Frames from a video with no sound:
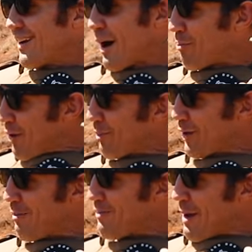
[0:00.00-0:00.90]
a
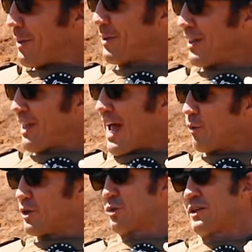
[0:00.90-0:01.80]
problem that people didn't
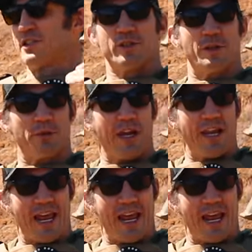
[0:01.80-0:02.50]
like, which was the reciprocating